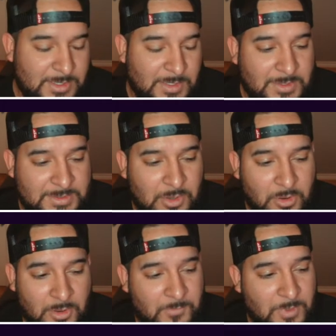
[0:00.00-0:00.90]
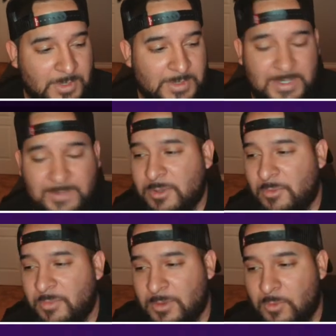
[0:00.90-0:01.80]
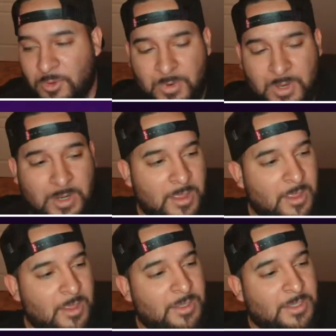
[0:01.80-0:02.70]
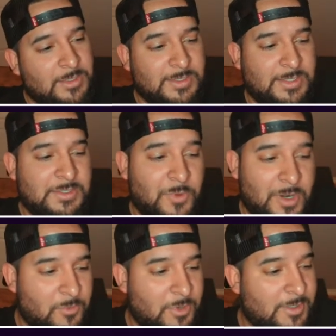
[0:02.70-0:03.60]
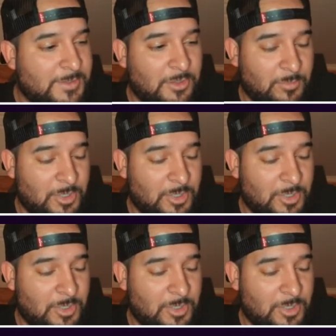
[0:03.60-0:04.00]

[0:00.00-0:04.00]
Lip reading: So to start off with, it's definitely going to be the quarterback. This is the one I wanted to talk about